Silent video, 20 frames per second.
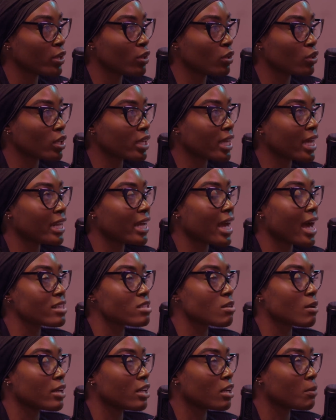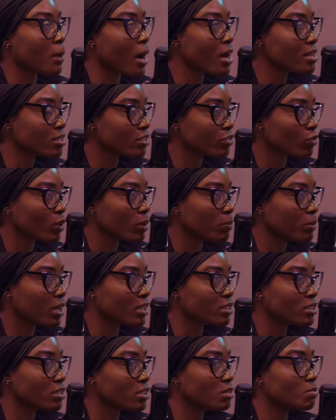You can look at it as in a positive way
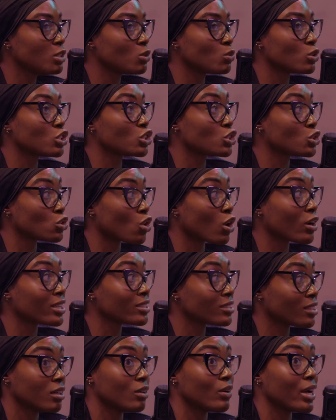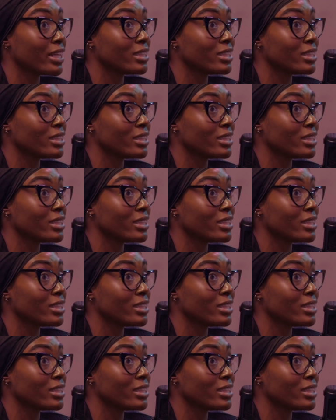because it just means we're just strong as hell.